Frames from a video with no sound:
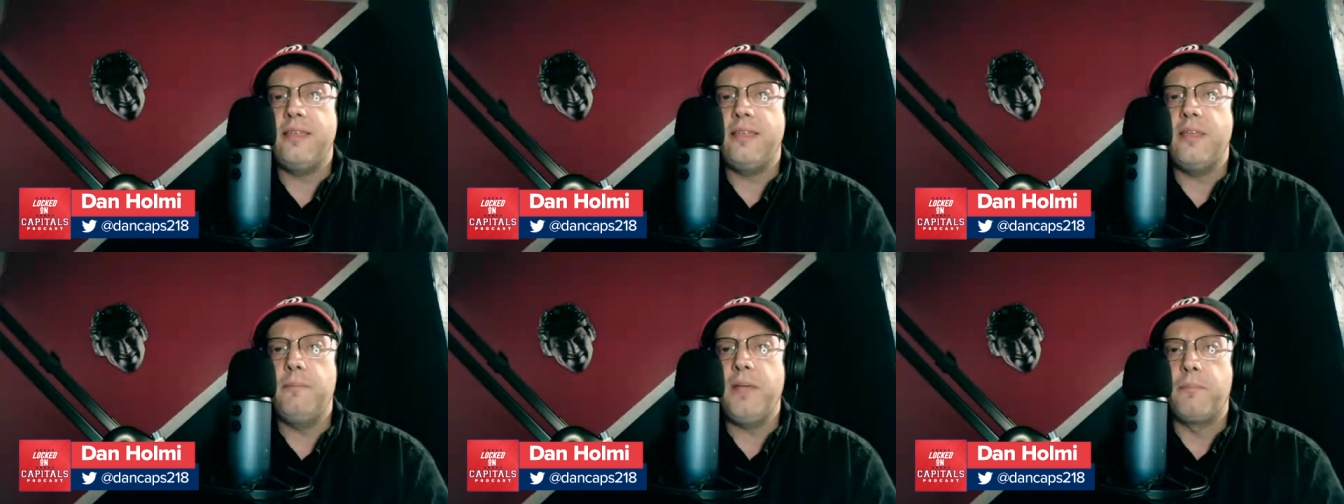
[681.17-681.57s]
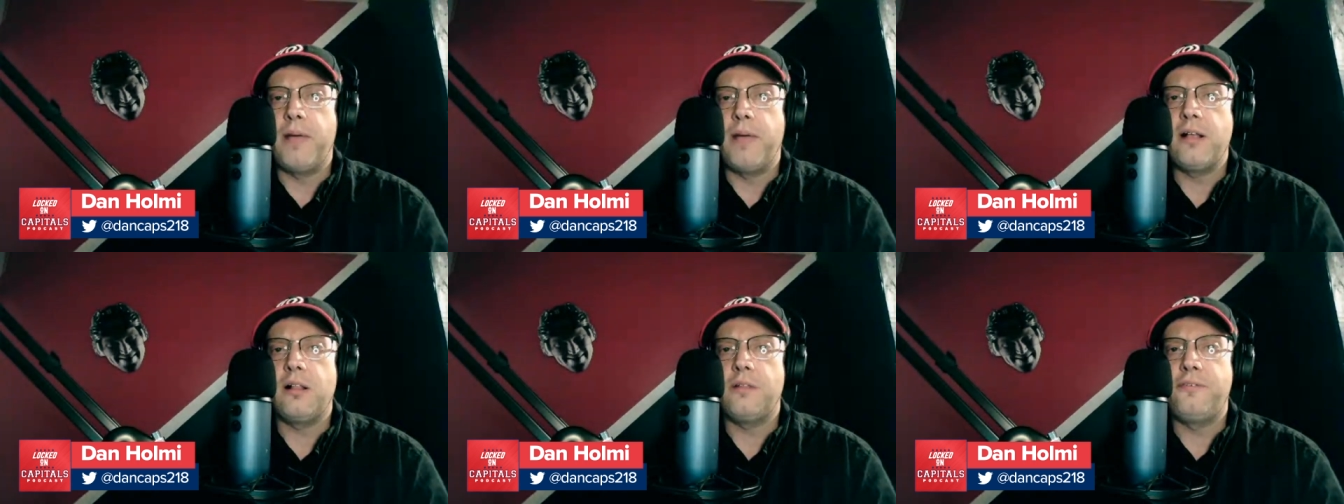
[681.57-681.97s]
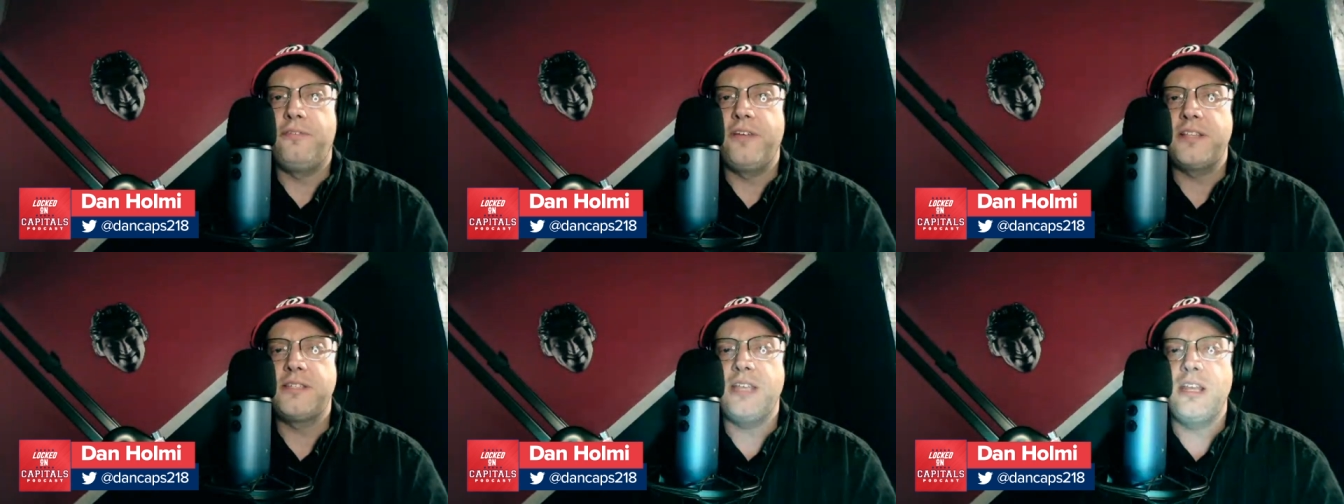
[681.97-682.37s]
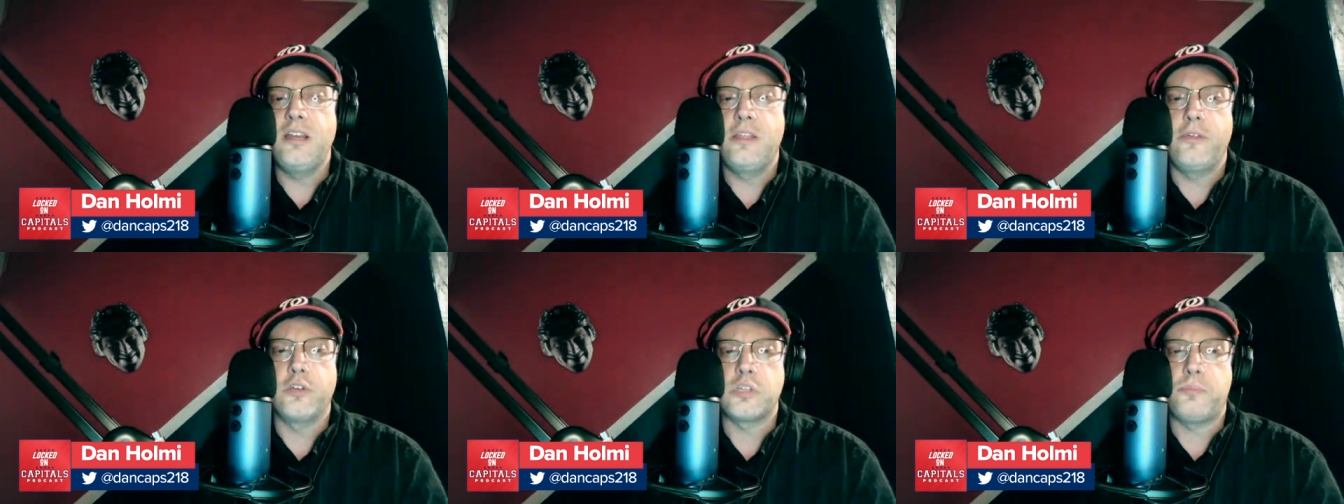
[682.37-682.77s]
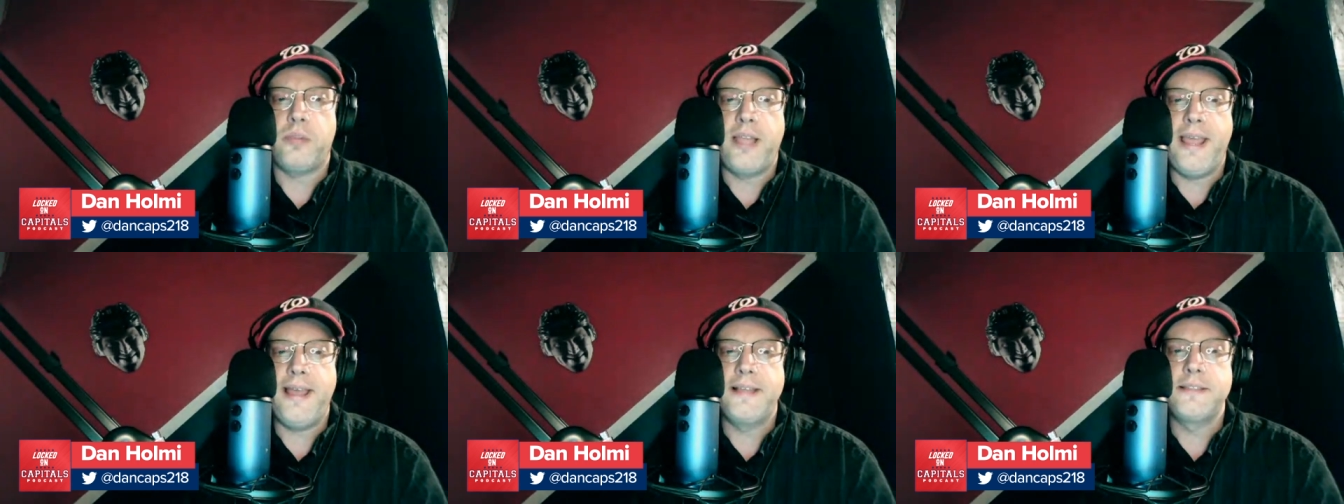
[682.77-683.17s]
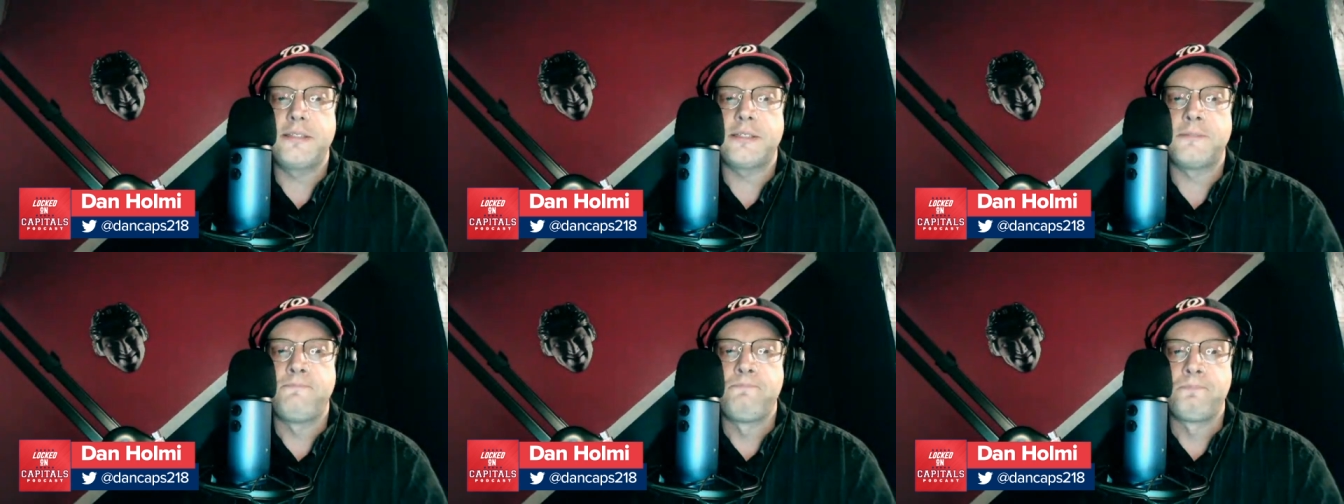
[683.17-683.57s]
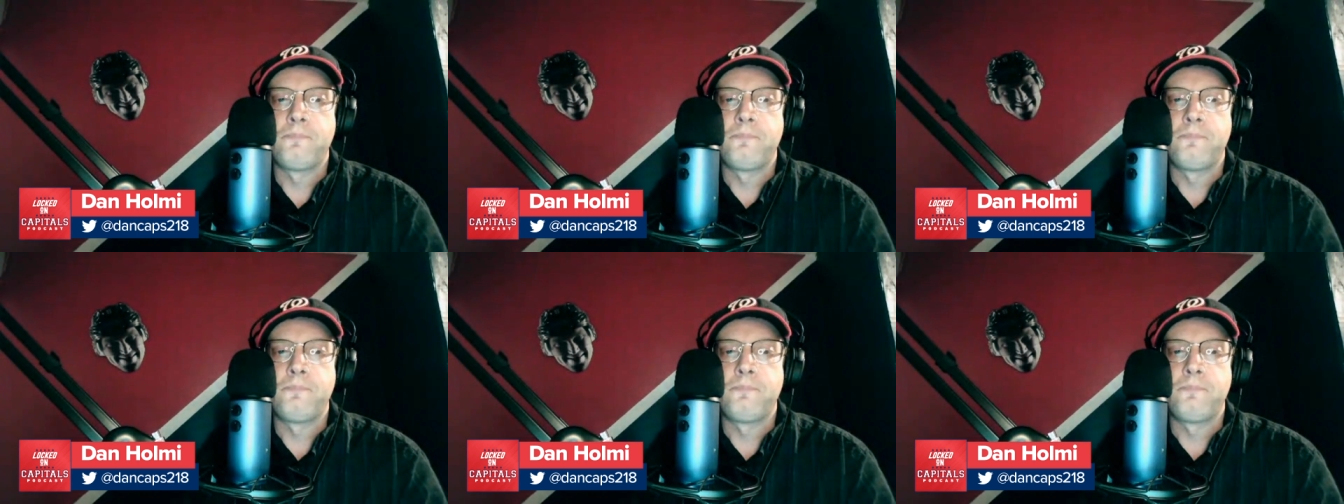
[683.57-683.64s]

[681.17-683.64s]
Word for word: And I think that McFits into those plans.